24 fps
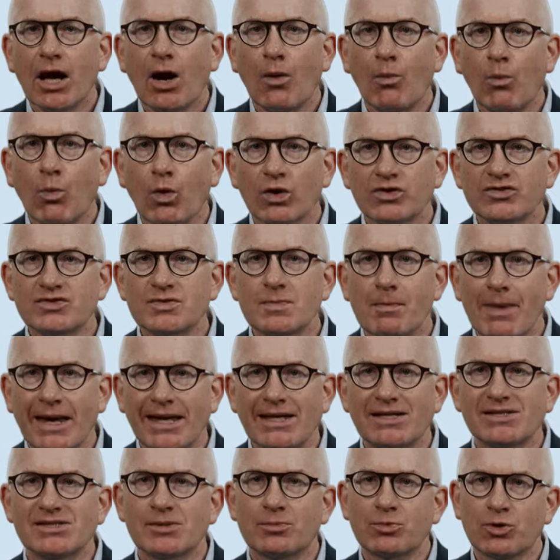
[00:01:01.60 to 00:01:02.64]
at what
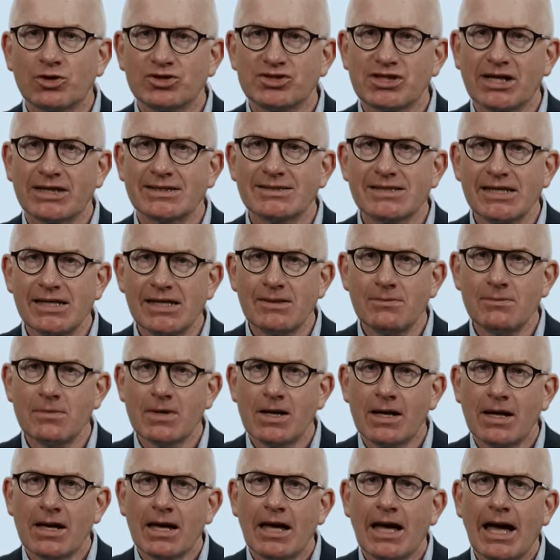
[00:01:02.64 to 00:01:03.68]
makes a project
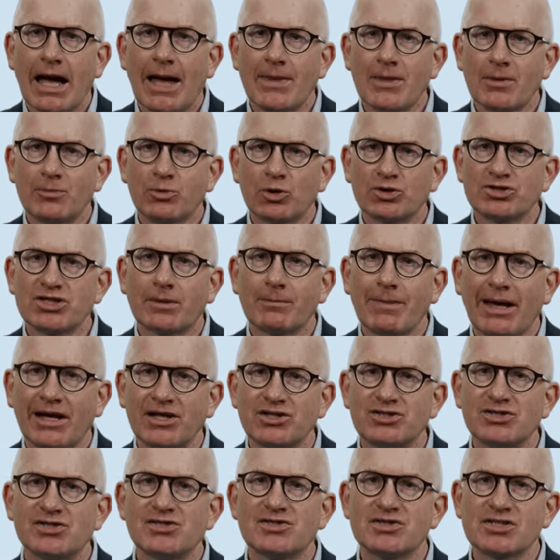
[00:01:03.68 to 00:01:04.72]
team and the project
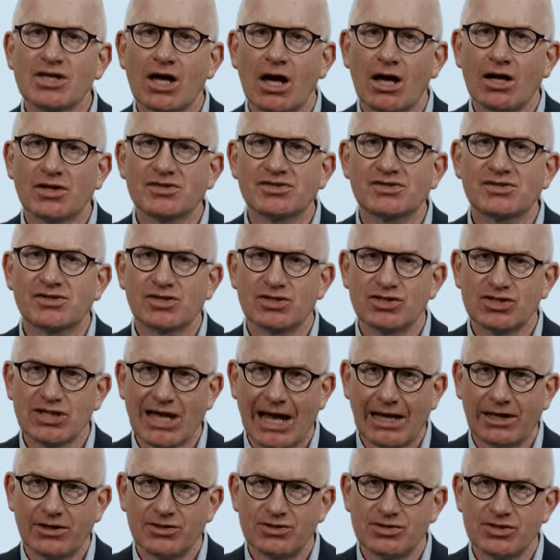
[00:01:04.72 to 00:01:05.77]
manager's tasks and
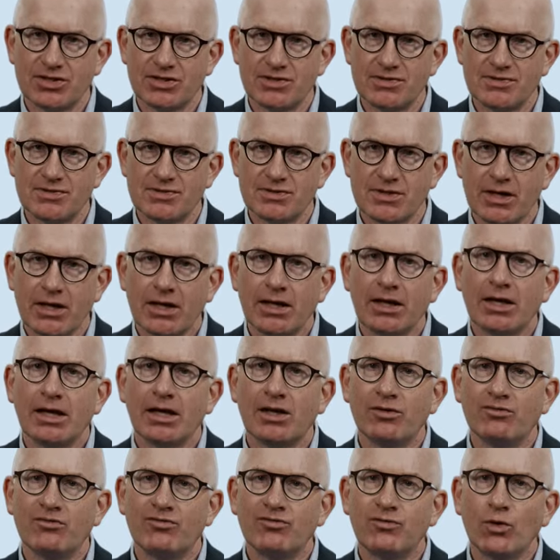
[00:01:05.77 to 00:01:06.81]
challenges
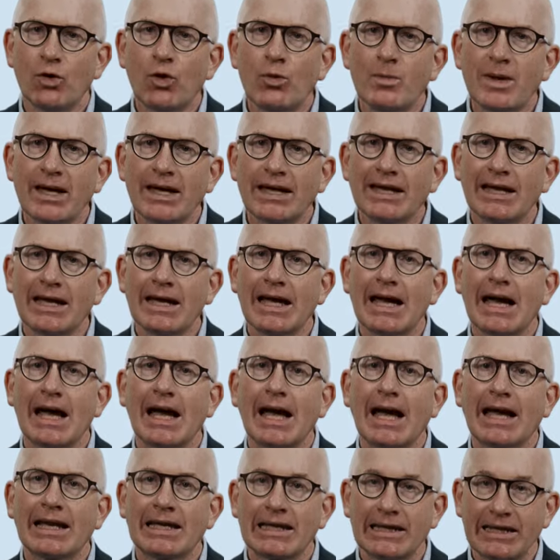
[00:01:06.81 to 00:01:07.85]
in forming
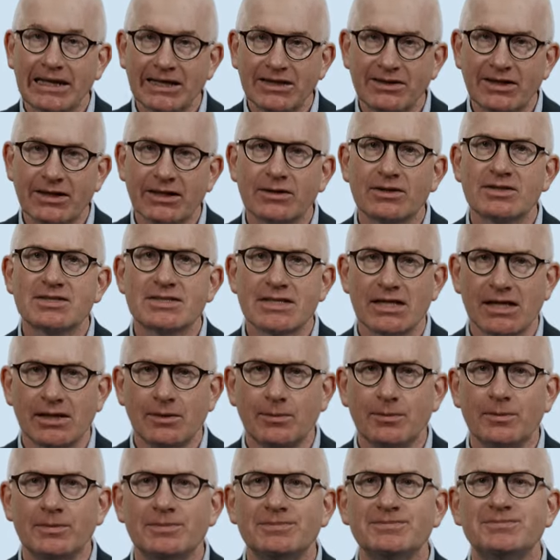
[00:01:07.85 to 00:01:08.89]
and leading the team.